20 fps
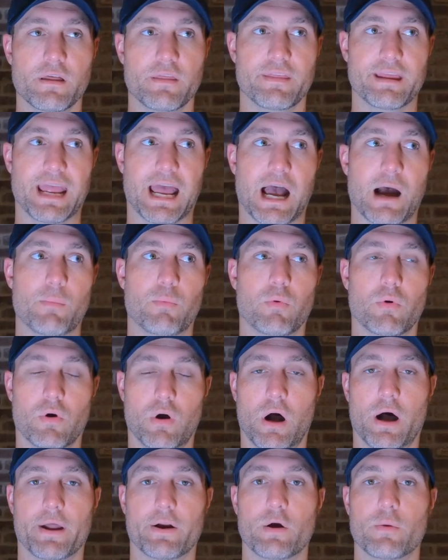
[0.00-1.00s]
the app will
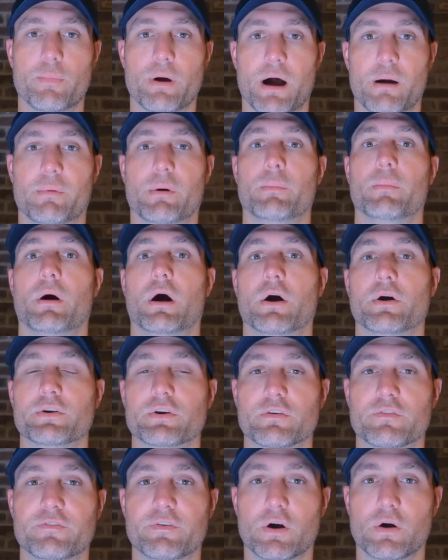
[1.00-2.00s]
auto pop up on
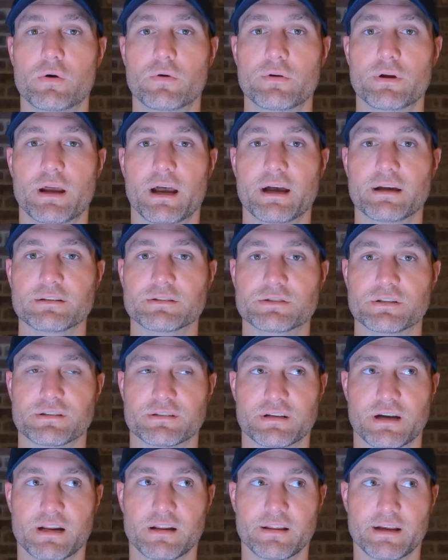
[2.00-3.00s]
your phone as
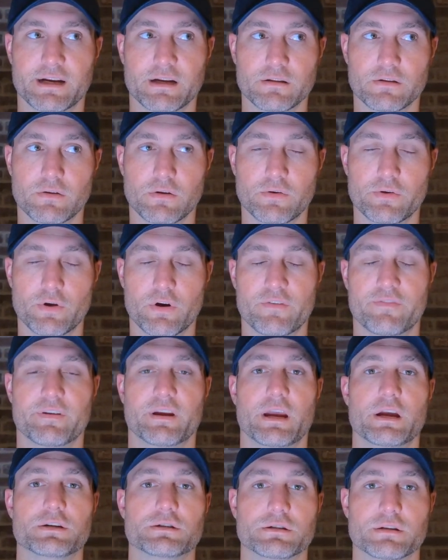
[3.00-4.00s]
just kind of like a little
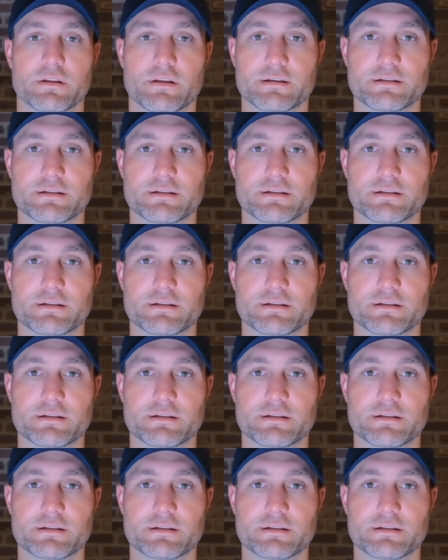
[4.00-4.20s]
notification on